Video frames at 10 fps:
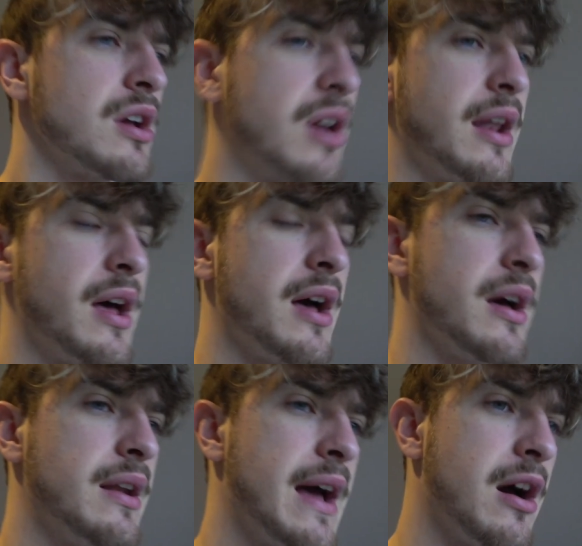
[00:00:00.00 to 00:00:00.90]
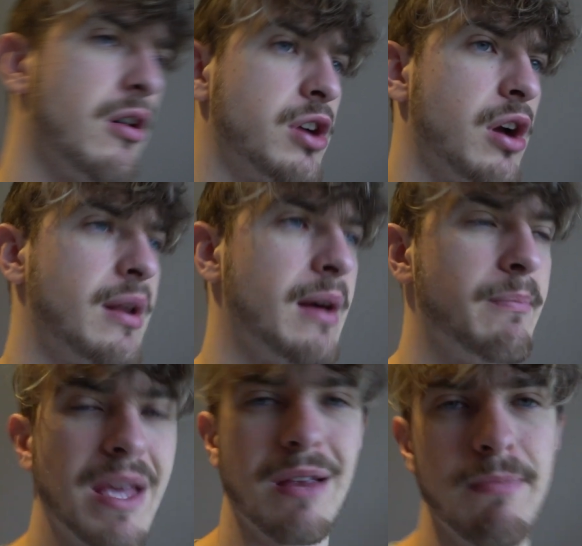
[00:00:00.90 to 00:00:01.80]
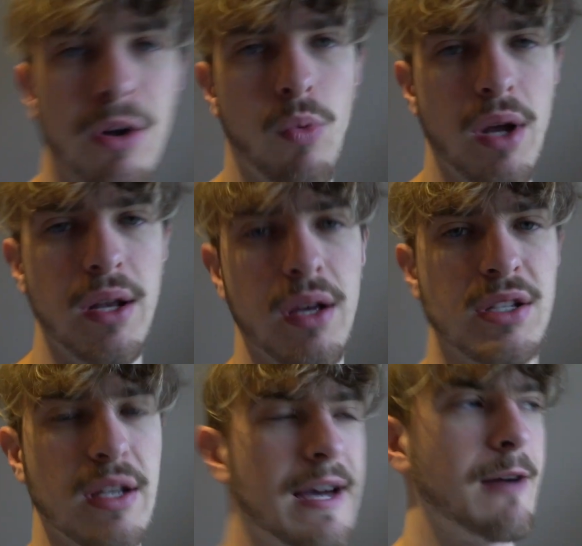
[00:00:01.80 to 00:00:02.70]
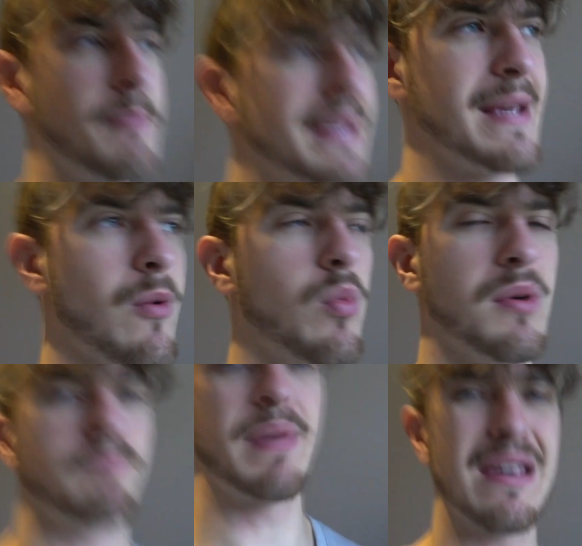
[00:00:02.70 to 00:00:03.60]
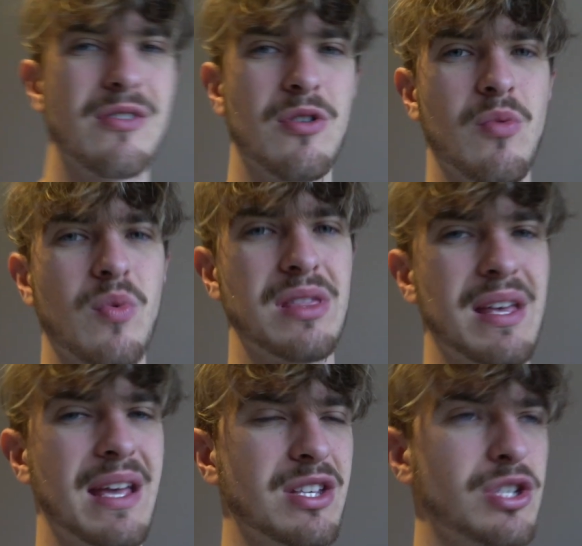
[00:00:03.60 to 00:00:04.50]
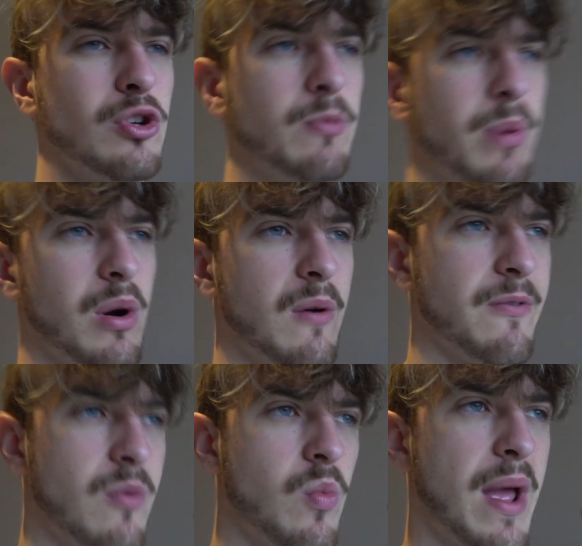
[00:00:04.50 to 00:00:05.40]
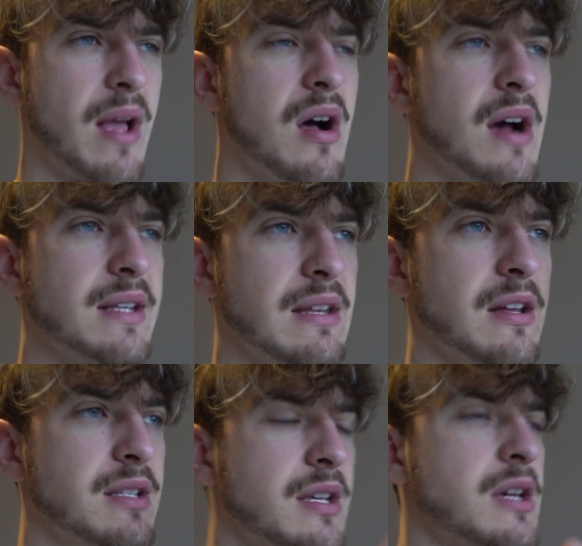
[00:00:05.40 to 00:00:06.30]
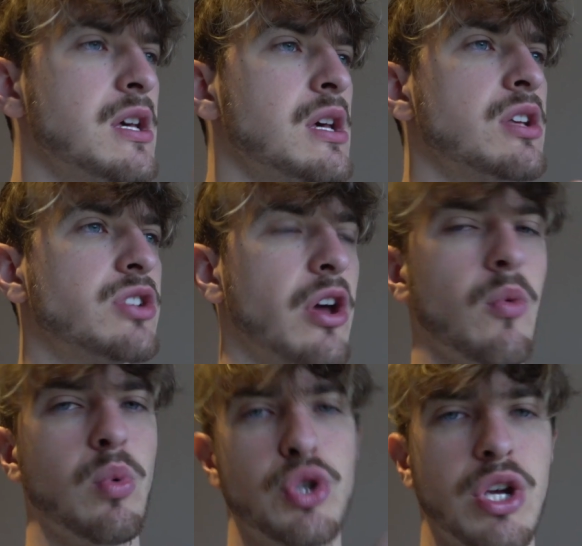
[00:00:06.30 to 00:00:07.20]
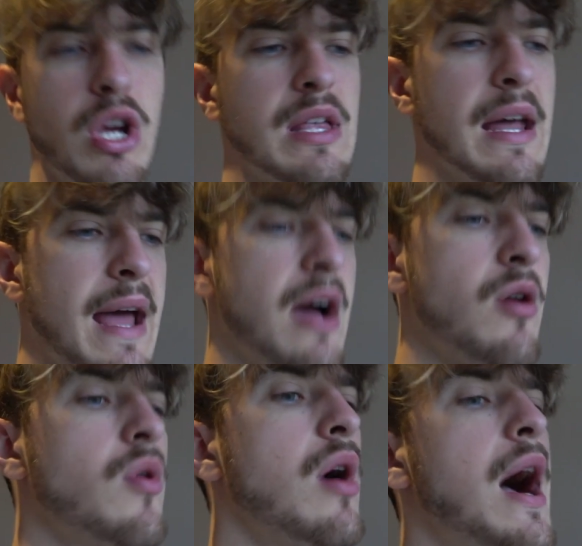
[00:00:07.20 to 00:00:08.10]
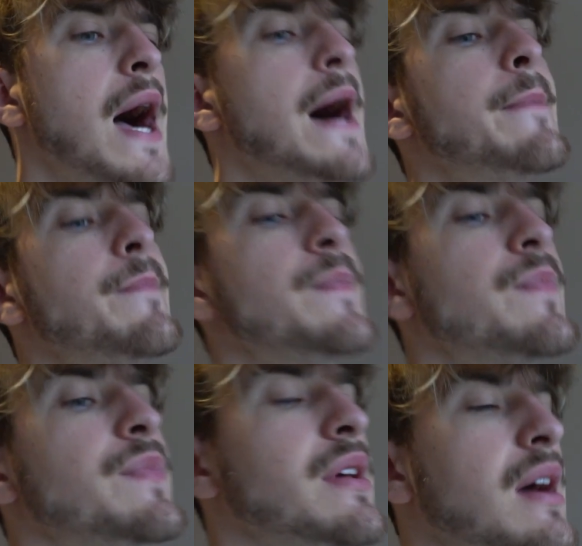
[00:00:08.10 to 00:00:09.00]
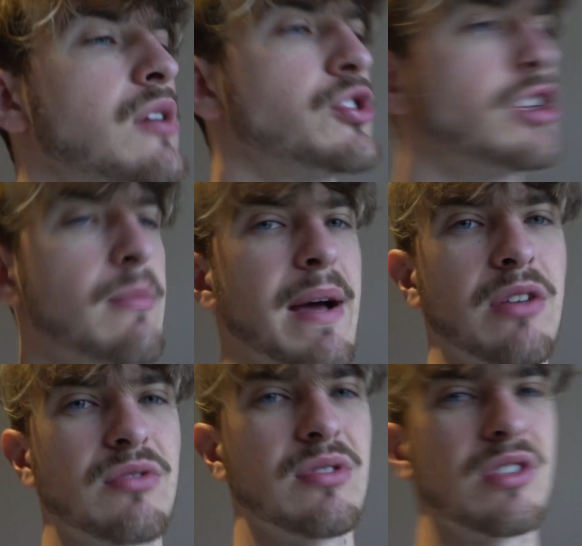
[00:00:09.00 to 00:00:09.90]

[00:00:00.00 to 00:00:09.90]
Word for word: gonna now go and make meal one. So that'll be one bagel with a scoop of whey isolate. So we'll show you that now. Um, I'll show you the macros on